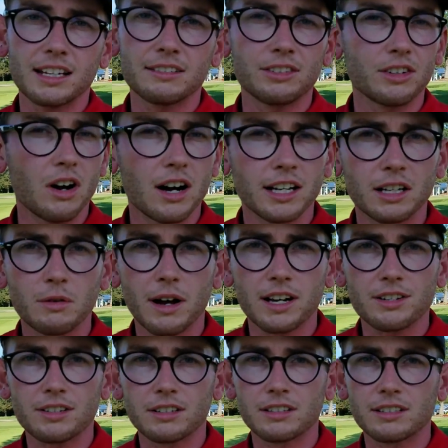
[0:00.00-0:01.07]
If you've got any
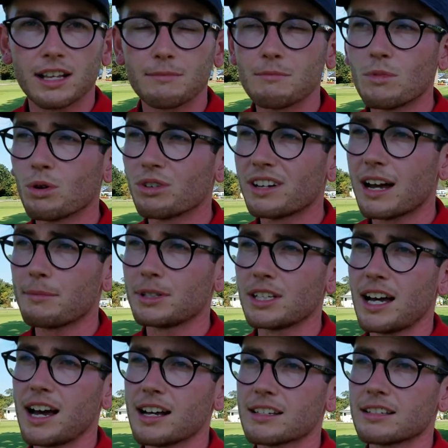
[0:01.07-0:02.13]
questions, they're more than happy
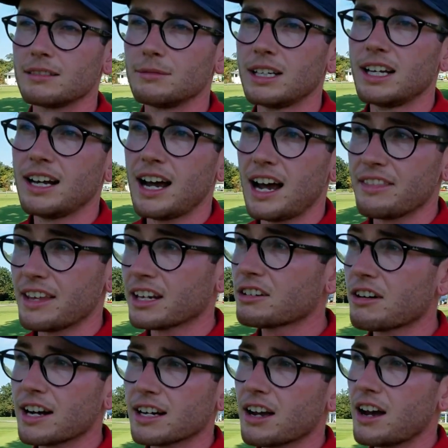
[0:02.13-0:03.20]
to ask them. And they're
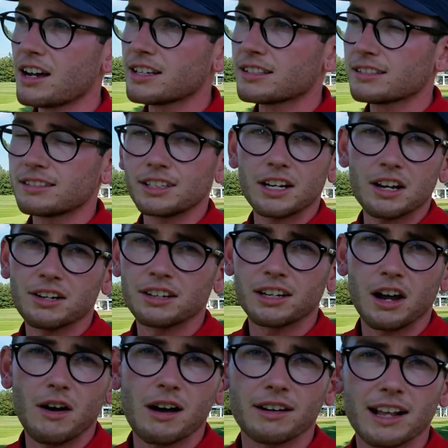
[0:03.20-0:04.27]
great guys. You can
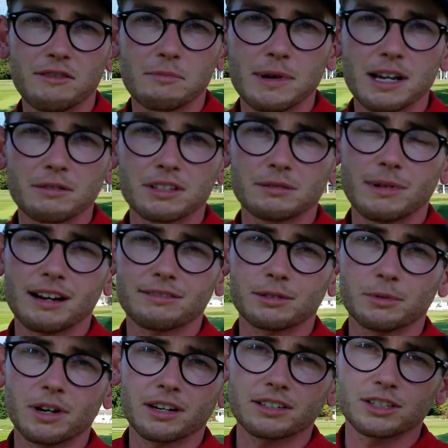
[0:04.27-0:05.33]
go out and have a beer with them after
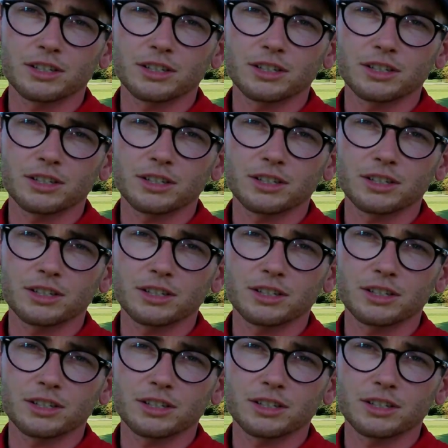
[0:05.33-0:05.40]
work too.